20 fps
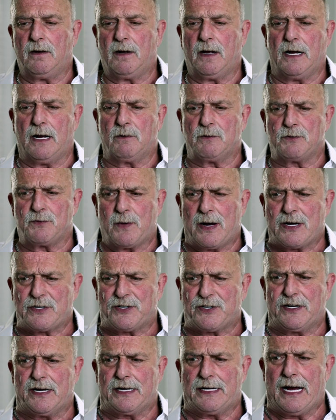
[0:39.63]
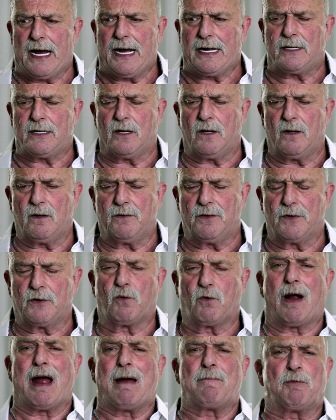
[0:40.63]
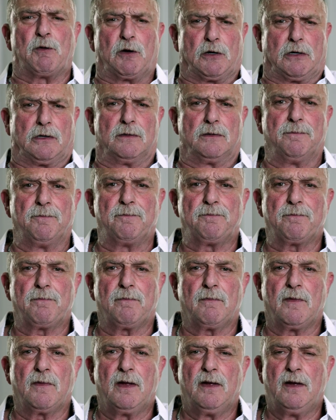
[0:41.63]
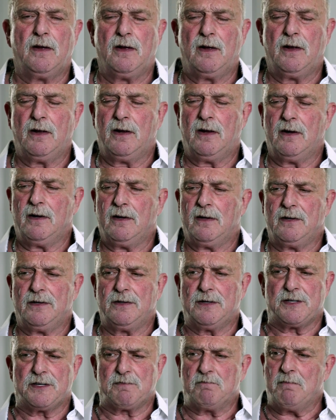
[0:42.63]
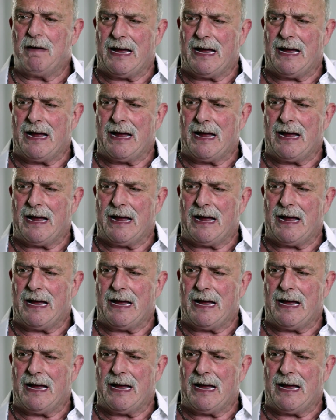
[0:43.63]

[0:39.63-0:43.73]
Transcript: Well, I was wrestling a guy called the Grappler, this